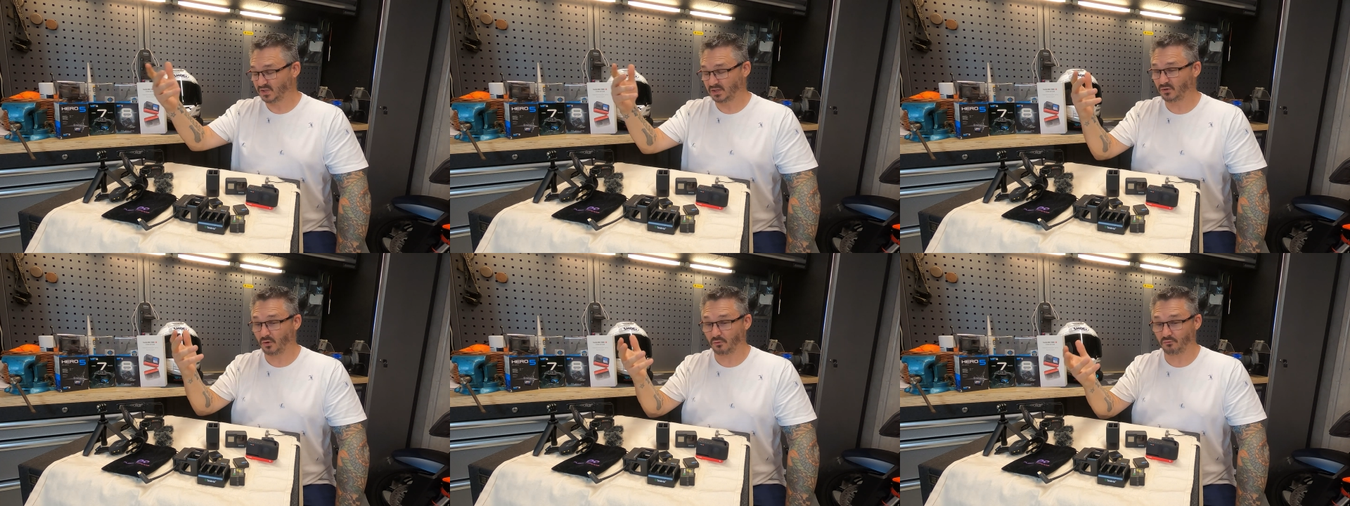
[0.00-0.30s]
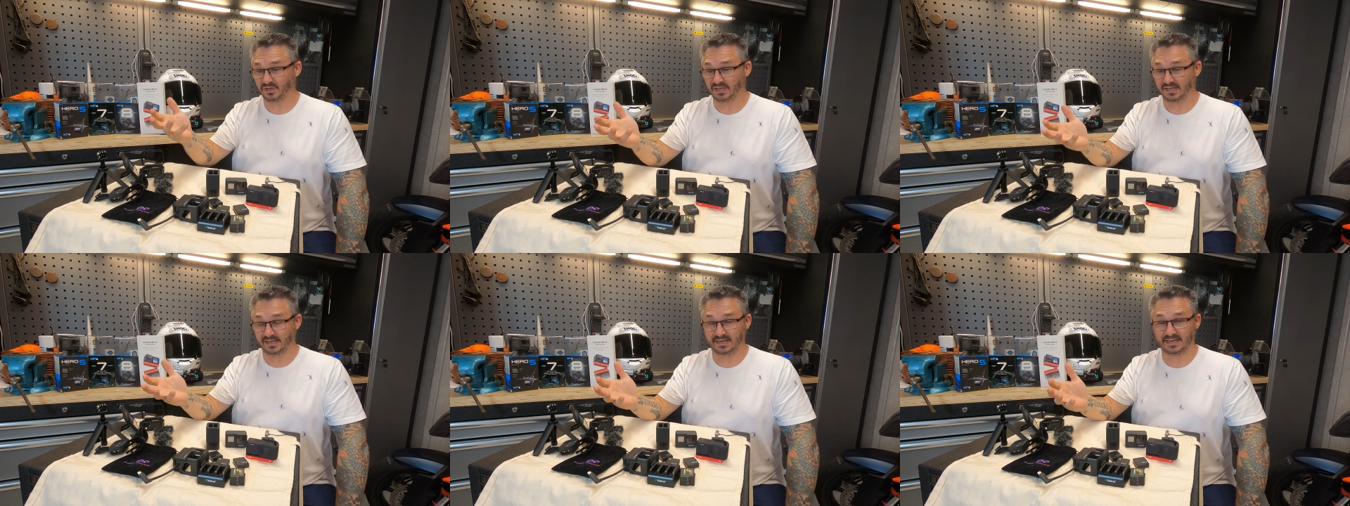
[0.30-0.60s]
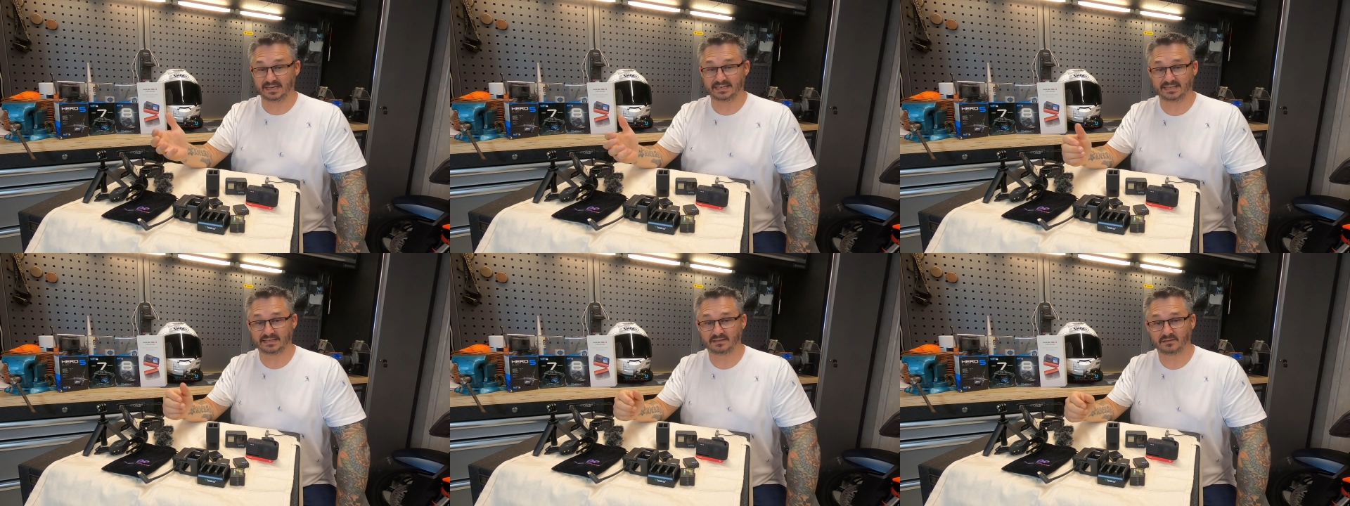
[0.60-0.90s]
not really
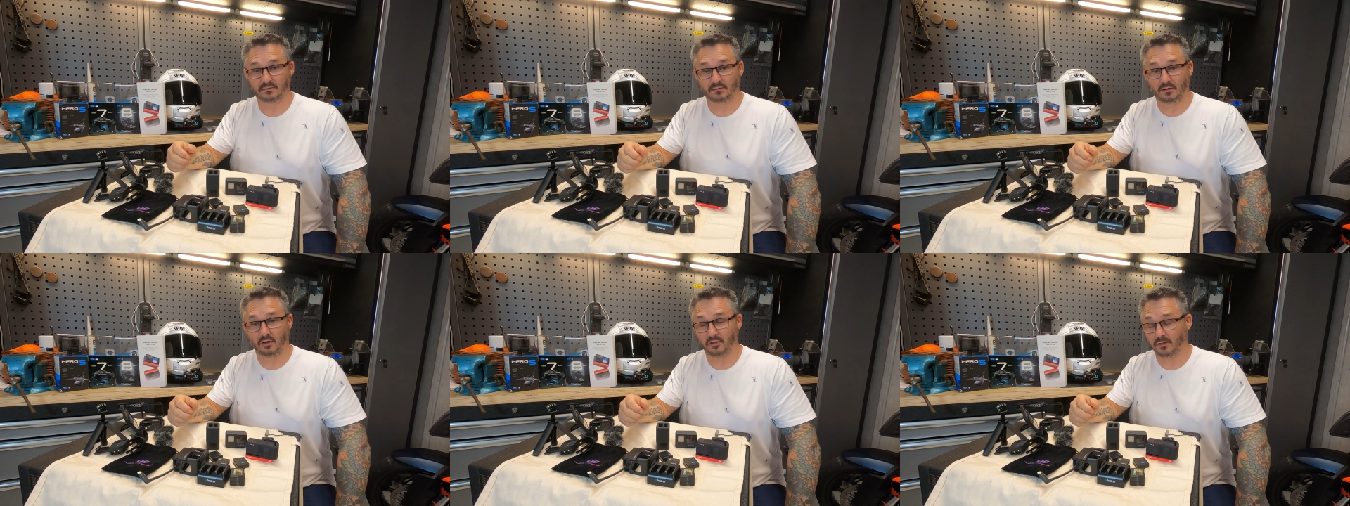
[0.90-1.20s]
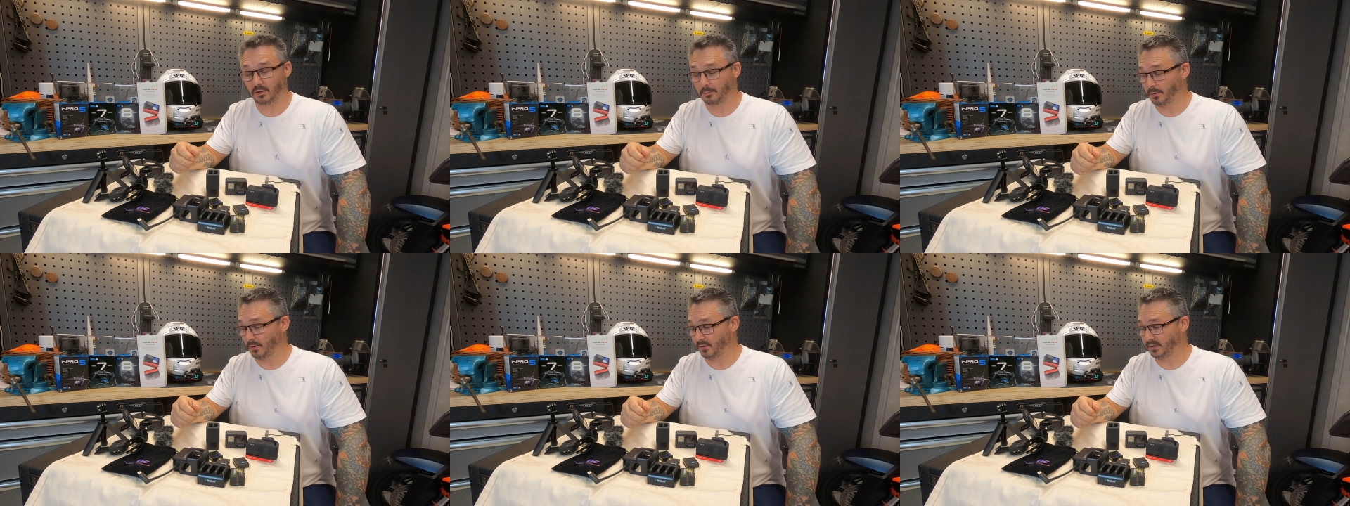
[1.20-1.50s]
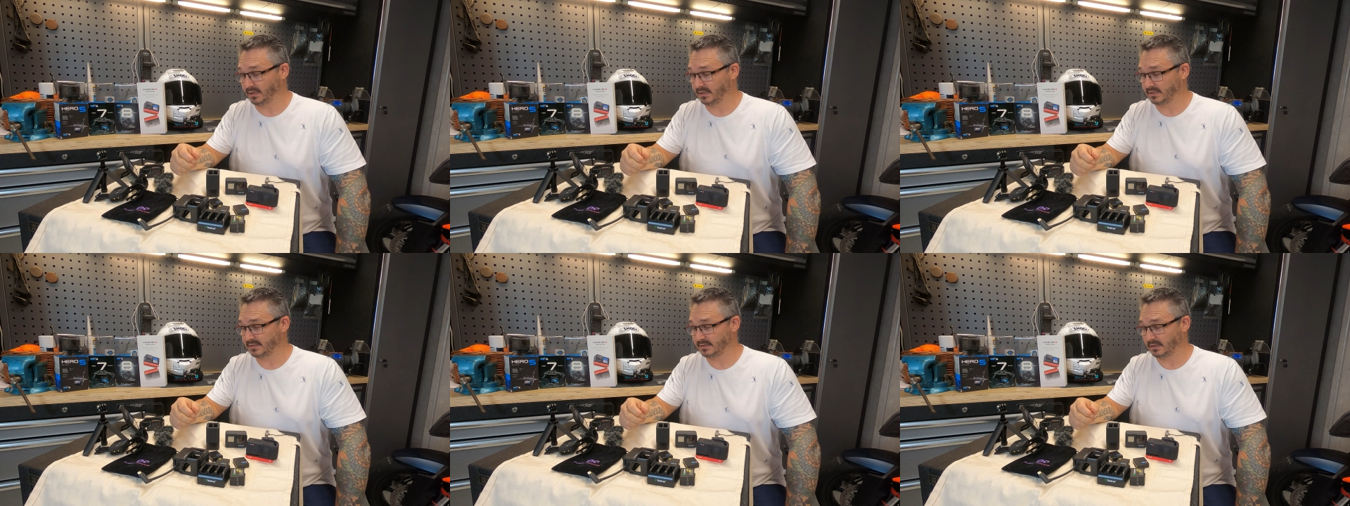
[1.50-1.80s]
needed on the
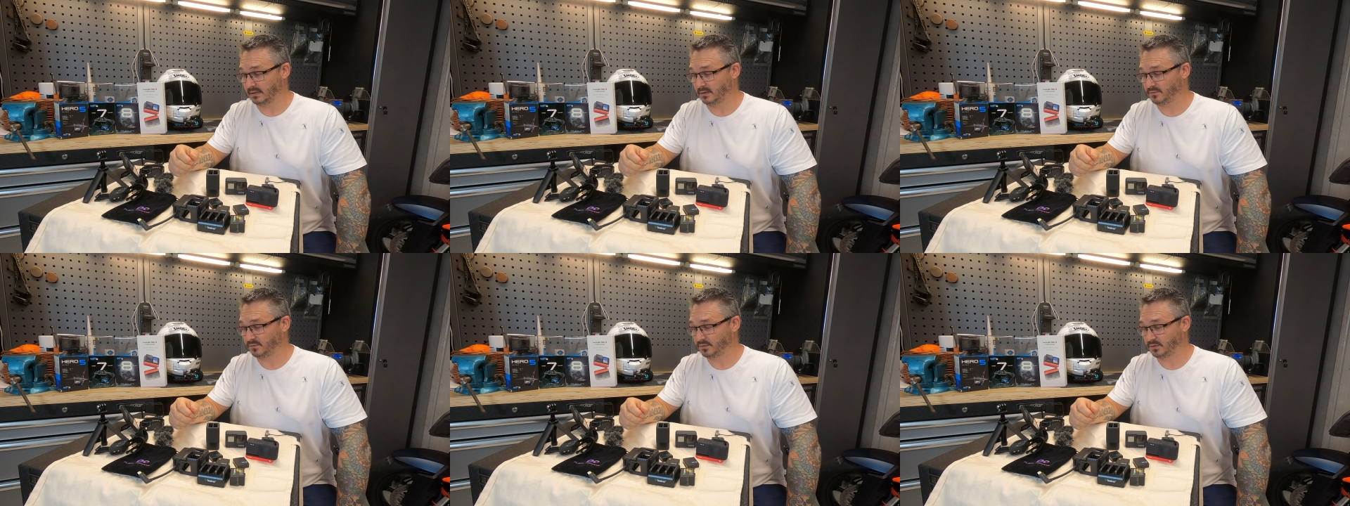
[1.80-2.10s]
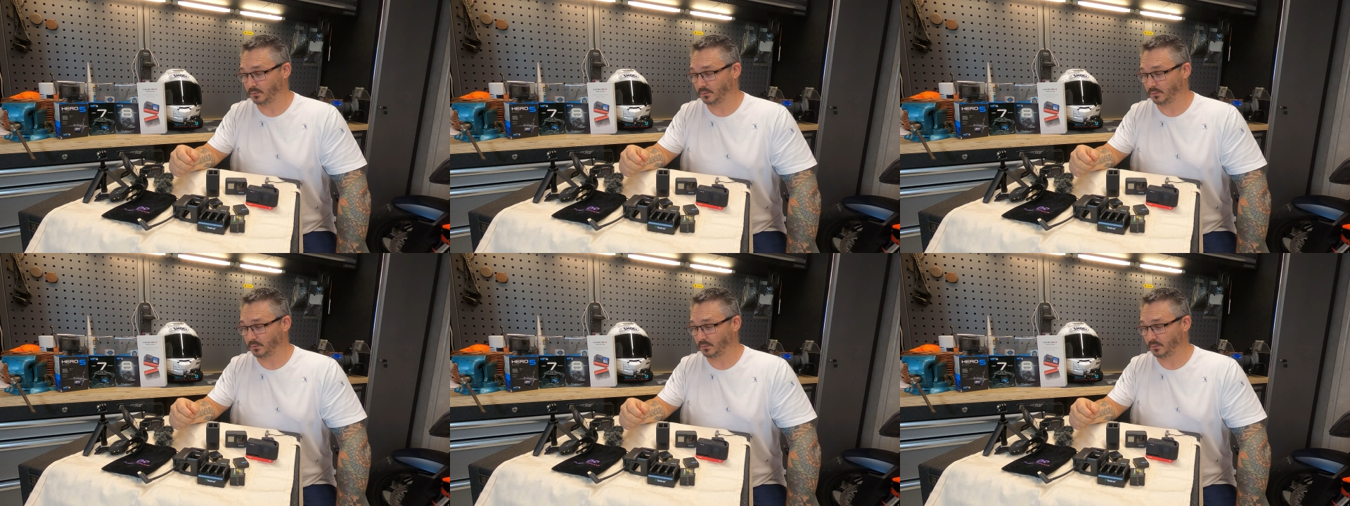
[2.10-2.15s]
bike itself,